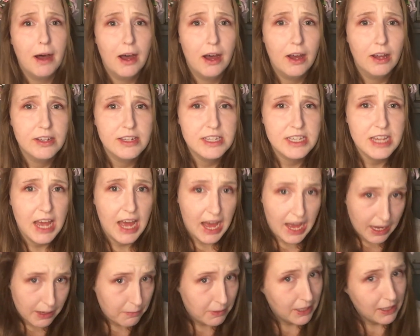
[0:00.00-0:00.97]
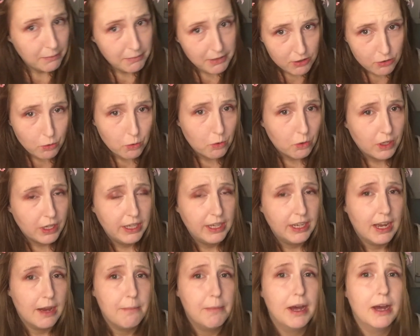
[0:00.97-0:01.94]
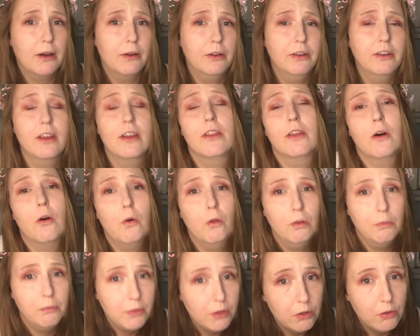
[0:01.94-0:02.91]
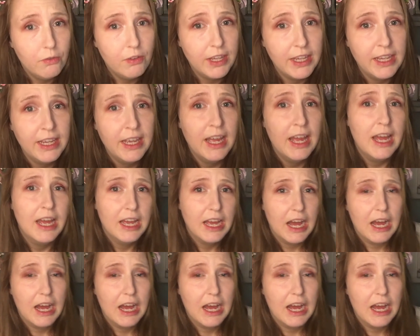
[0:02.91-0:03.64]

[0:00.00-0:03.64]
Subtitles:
But I will be talking about the whole movie,